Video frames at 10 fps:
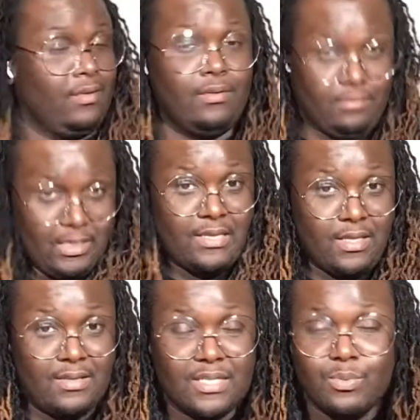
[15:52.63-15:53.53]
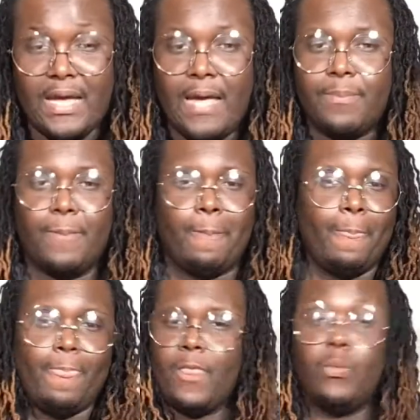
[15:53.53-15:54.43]
I think that's what happened.
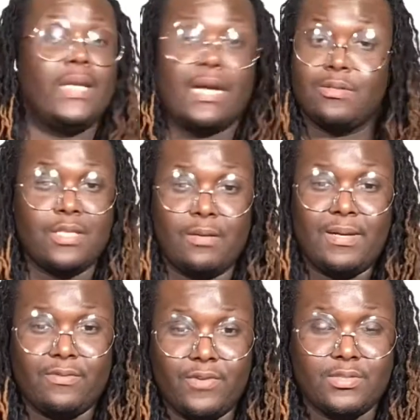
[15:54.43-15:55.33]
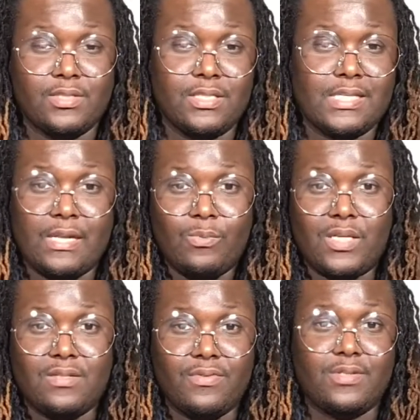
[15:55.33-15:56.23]
We're not gonna talk about the verses because I didn't watch
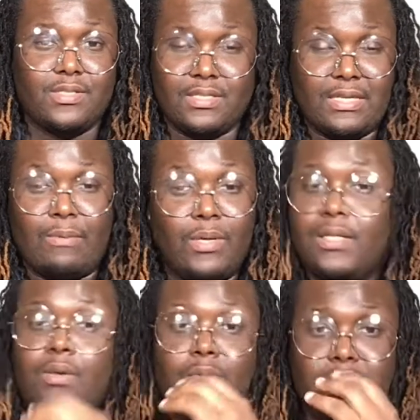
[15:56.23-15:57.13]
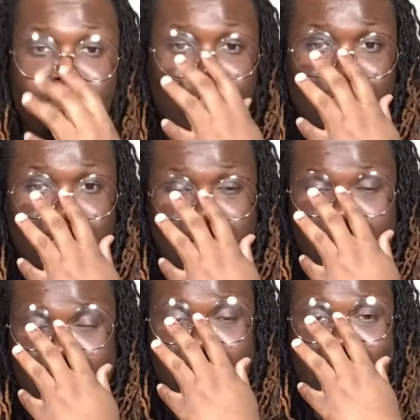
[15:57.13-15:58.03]
the verses, and I wasn't gonna watch the verses
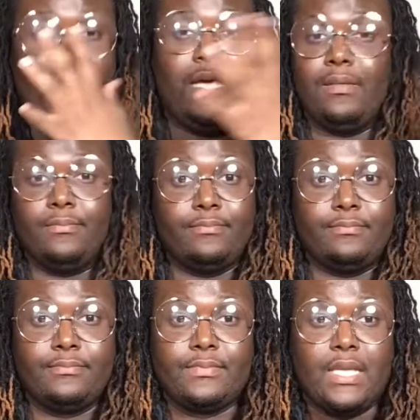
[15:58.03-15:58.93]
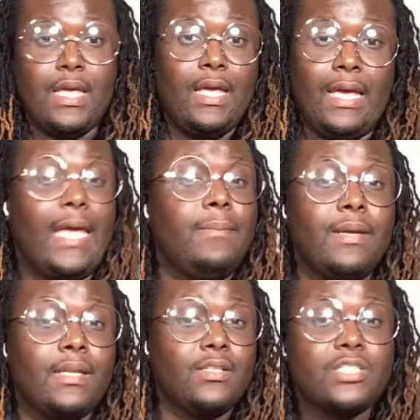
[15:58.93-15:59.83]
because I ain't been
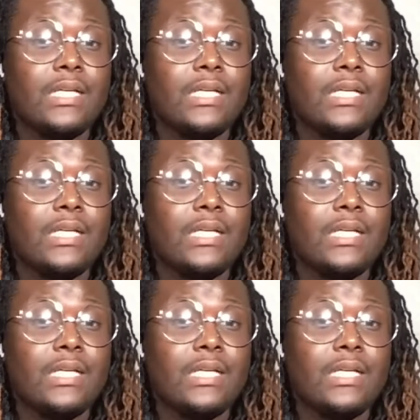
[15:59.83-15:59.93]
an Ashanti